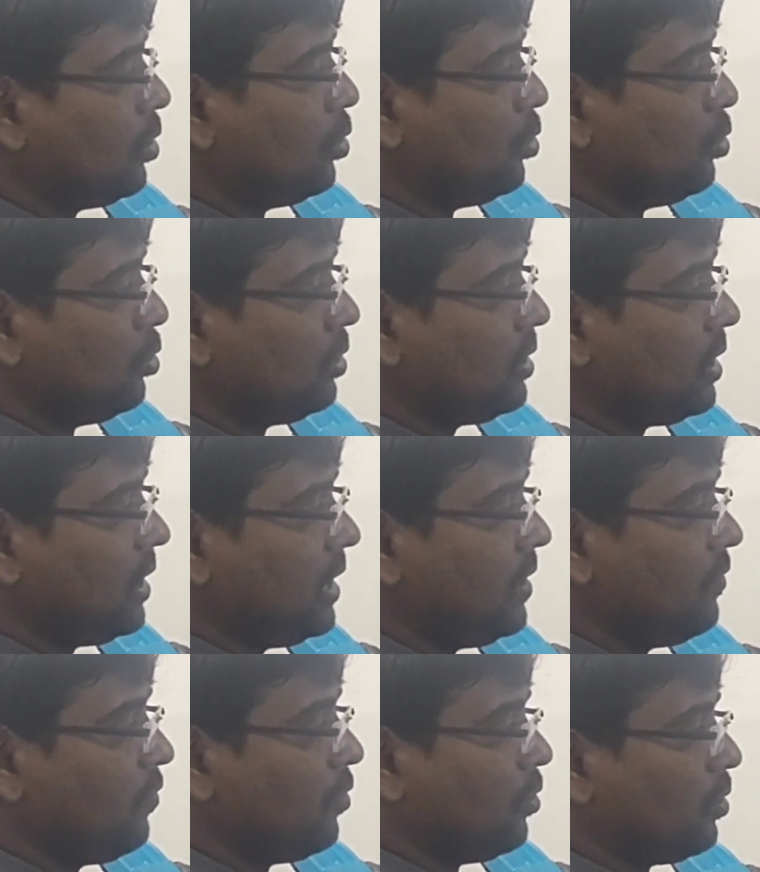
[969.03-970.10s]
2,
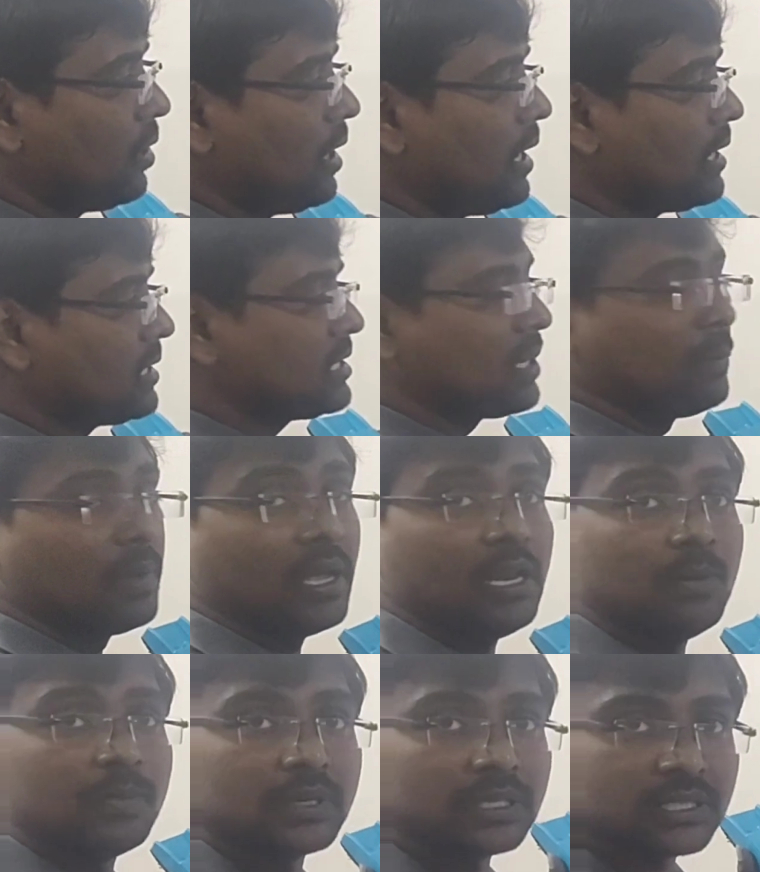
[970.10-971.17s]
3, 4 are some
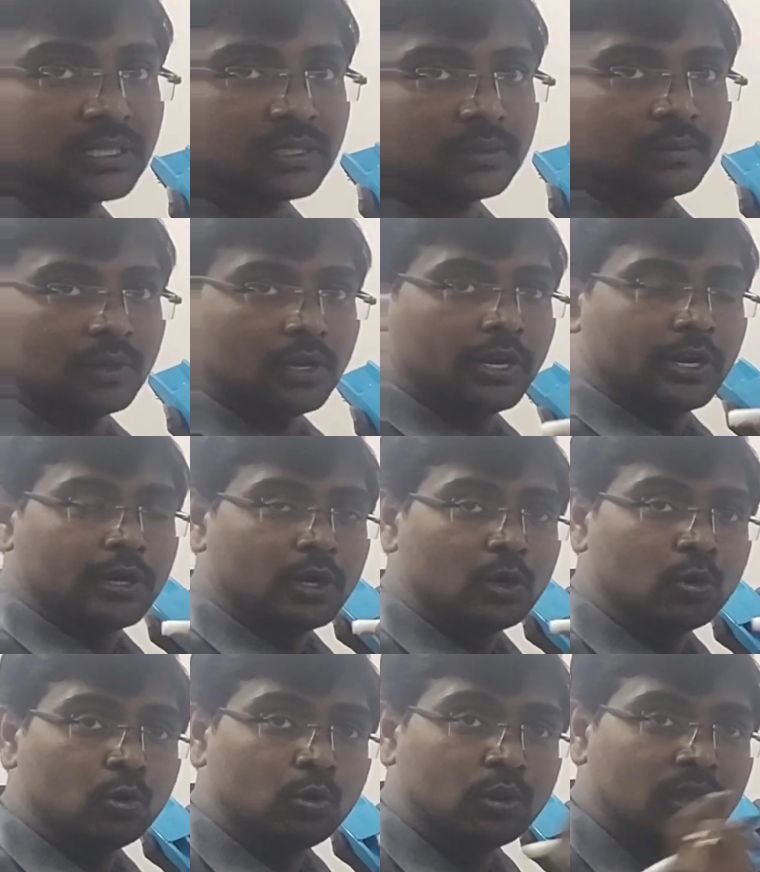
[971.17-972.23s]
elements.
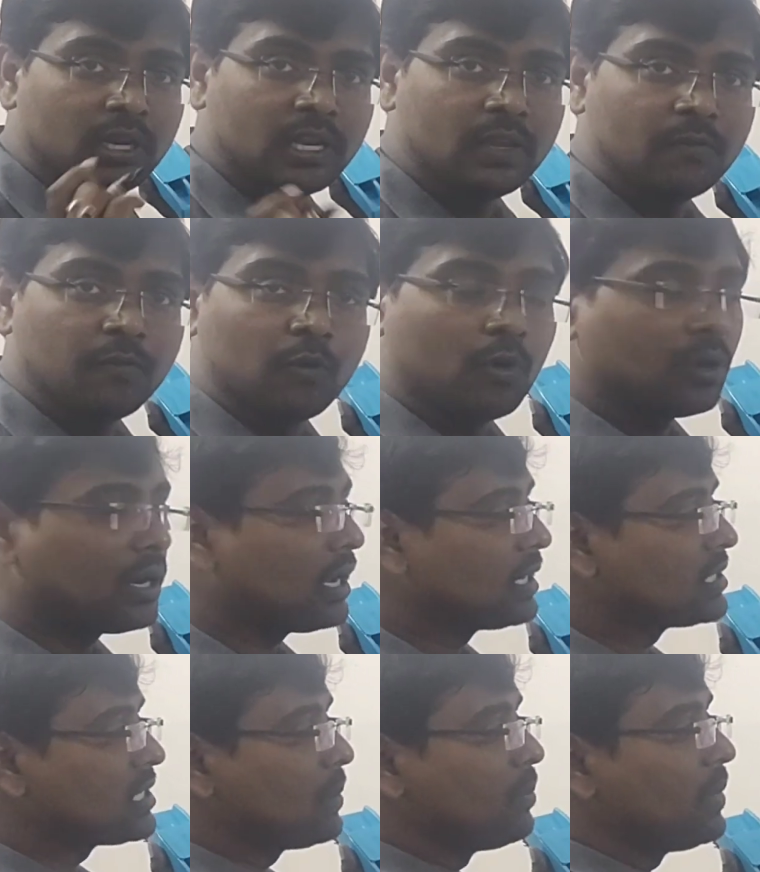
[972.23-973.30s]
2, 3, 4
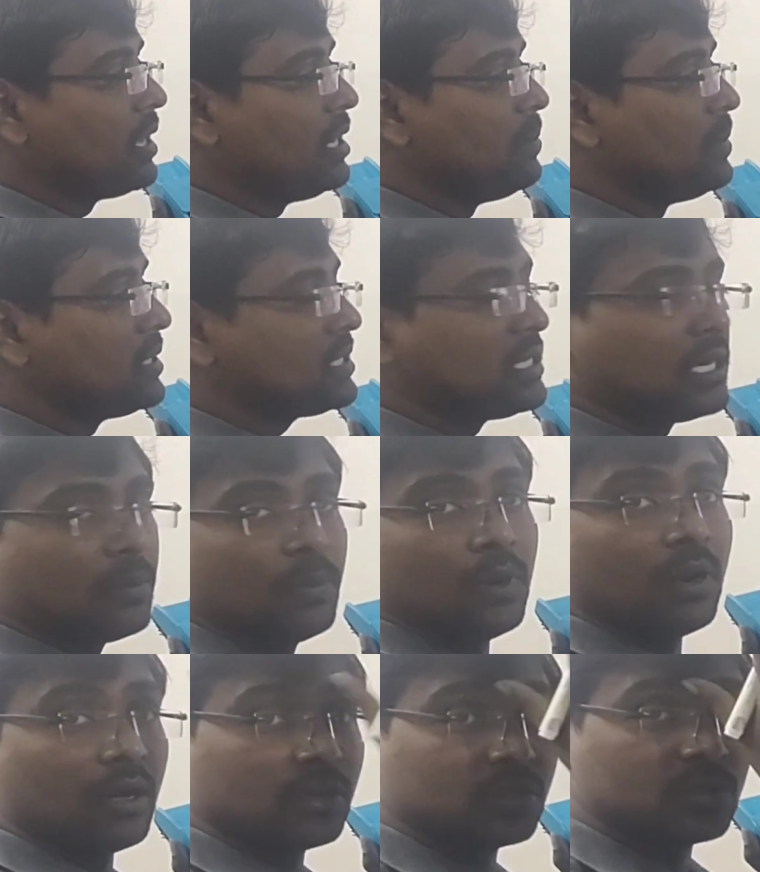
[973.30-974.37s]
are some elements that
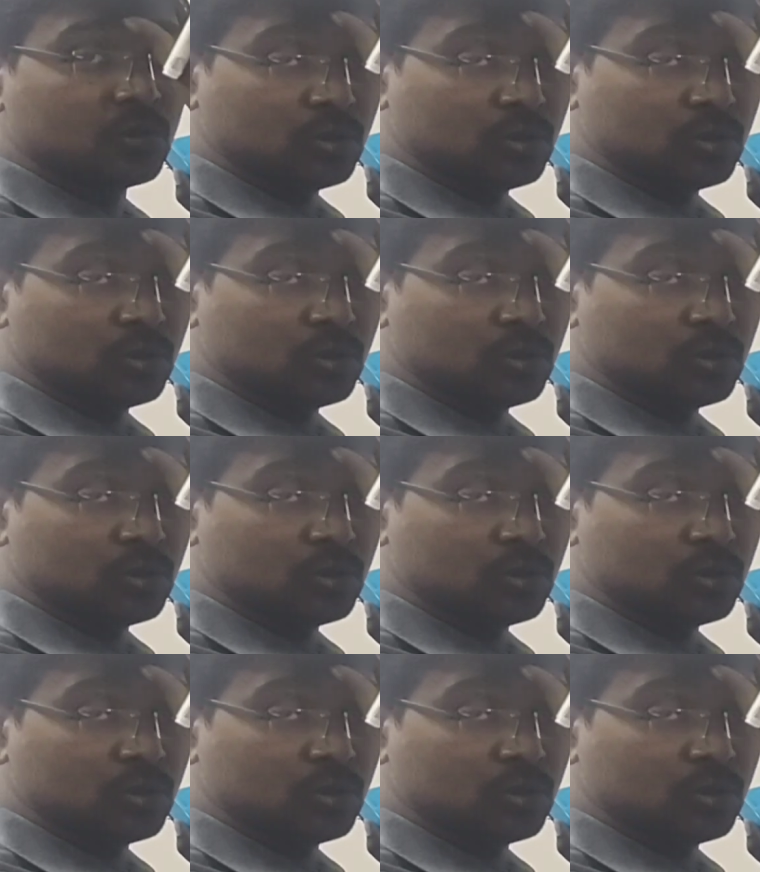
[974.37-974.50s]
belongs